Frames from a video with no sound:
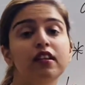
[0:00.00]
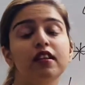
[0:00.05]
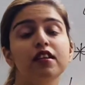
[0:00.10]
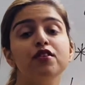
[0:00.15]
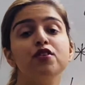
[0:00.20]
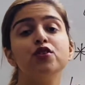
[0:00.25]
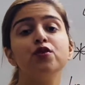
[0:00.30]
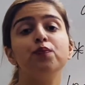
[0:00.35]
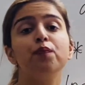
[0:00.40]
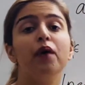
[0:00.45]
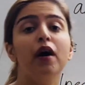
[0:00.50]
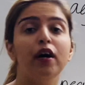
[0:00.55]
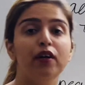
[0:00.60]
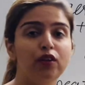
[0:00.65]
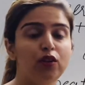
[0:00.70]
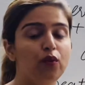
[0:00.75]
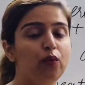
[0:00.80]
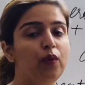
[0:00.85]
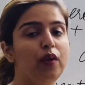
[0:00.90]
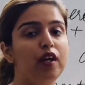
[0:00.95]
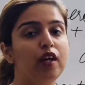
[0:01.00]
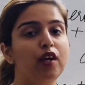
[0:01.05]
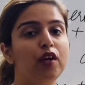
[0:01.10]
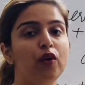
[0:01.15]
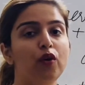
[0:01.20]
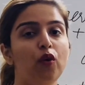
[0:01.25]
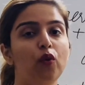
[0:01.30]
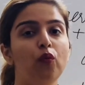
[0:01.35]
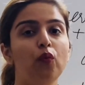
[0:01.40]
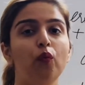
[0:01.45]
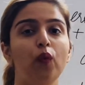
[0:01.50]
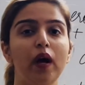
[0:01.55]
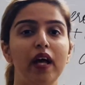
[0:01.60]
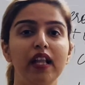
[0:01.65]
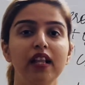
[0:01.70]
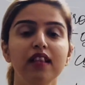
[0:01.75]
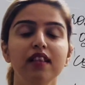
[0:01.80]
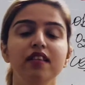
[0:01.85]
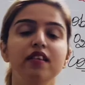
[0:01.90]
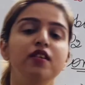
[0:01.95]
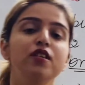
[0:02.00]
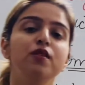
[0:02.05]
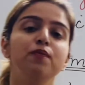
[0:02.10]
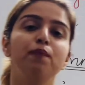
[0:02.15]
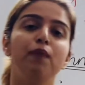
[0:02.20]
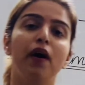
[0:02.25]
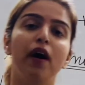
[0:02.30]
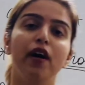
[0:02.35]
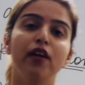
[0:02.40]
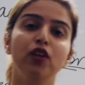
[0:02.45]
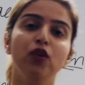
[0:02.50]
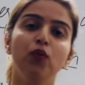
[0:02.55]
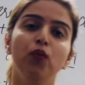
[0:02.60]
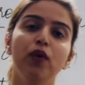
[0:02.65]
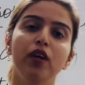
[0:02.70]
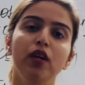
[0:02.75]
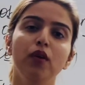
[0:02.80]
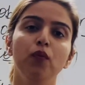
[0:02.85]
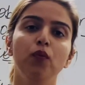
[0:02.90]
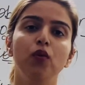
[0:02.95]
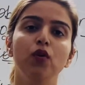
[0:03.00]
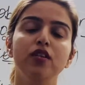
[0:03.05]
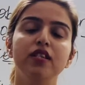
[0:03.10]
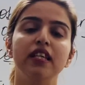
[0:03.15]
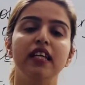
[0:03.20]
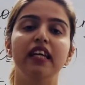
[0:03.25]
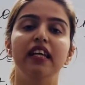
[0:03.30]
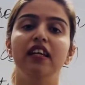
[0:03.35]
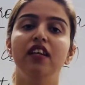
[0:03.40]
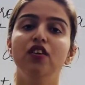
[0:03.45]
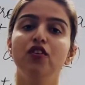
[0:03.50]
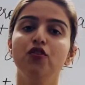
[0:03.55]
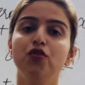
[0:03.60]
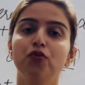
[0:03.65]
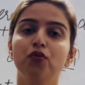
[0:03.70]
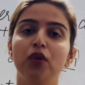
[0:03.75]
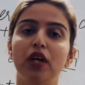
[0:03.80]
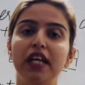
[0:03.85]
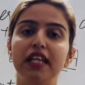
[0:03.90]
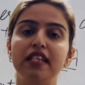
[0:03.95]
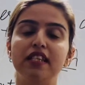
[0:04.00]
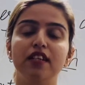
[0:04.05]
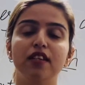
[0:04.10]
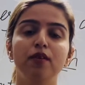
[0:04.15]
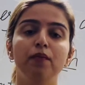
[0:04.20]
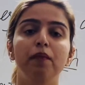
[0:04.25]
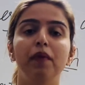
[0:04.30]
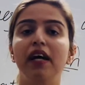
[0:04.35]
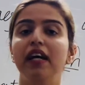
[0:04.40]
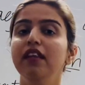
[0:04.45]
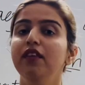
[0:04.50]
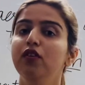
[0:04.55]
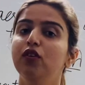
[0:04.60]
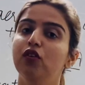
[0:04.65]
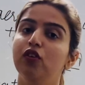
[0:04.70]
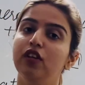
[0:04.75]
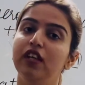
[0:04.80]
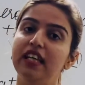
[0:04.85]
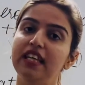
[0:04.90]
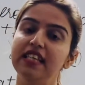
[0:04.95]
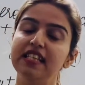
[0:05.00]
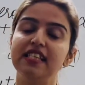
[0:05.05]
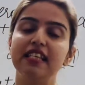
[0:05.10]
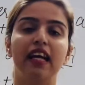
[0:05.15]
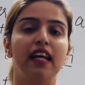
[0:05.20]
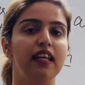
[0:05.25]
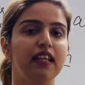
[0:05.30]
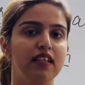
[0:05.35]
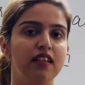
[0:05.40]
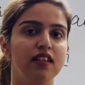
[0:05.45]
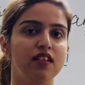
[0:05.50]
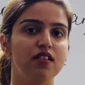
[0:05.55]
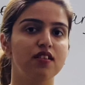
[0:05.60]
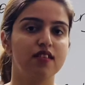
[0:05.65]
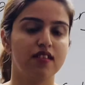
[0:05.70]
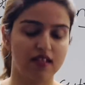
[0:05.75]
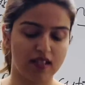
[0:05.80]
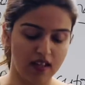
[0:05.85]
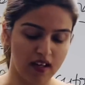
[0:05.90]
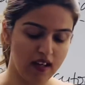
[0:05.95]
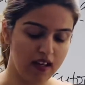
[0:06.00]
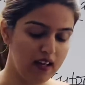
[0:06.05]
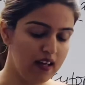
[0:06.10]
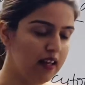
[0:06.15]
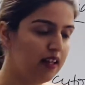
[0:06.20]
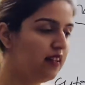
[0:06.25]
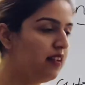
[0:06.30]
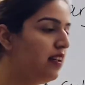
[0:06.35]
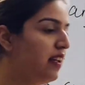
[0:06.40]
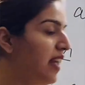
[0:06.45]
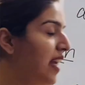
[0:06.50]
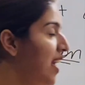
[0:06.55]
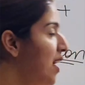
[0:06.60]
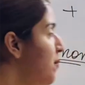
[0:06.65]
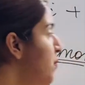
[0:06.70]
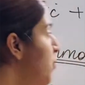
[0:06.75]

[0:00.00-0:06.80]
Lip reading: this pathway? Well, this pathway was illustrated by three scientists. The name